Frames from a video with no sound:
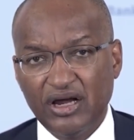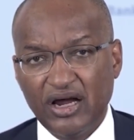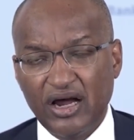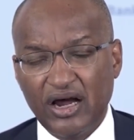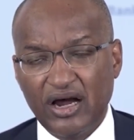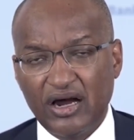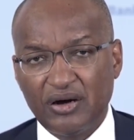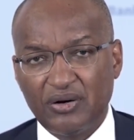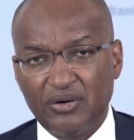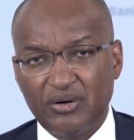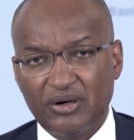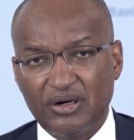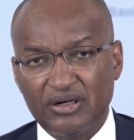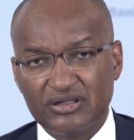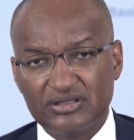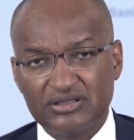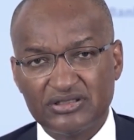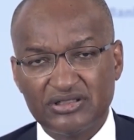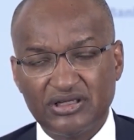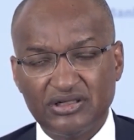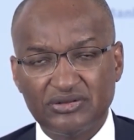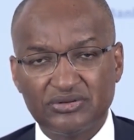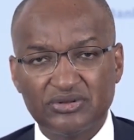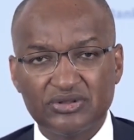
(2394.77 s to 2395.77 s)
our
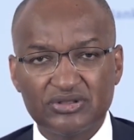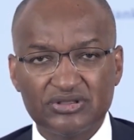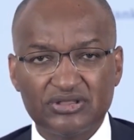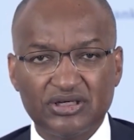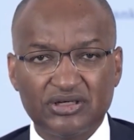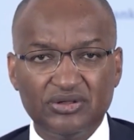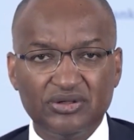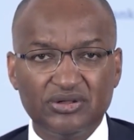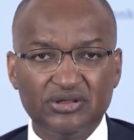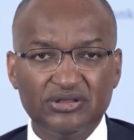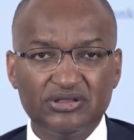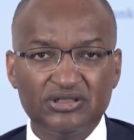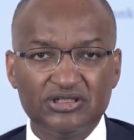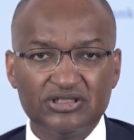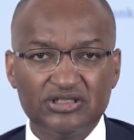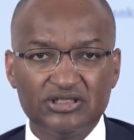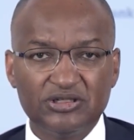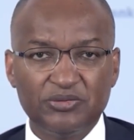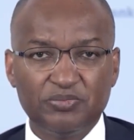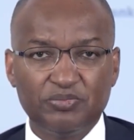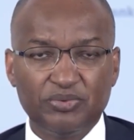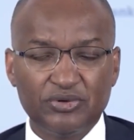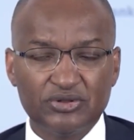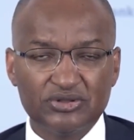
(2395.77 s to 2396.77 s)
Central Securities
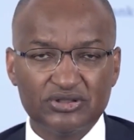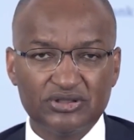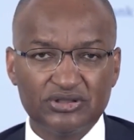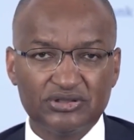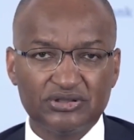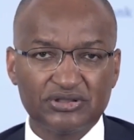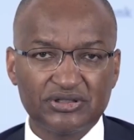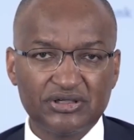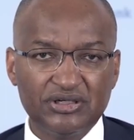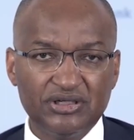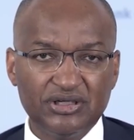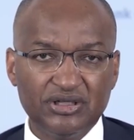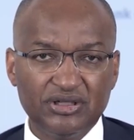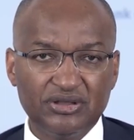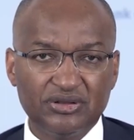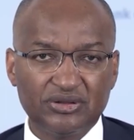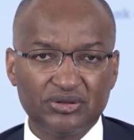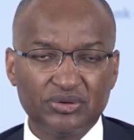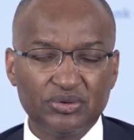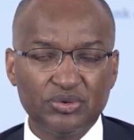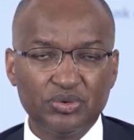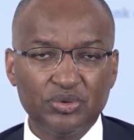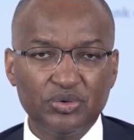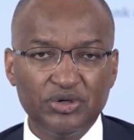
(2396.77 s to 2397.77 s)
Depository
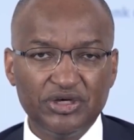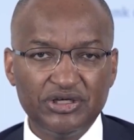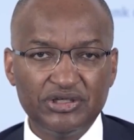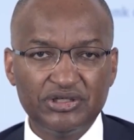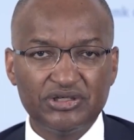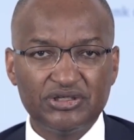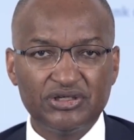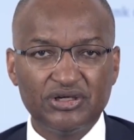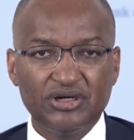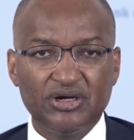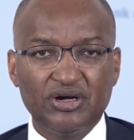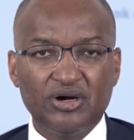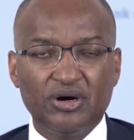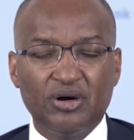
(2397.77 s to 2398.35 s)
through which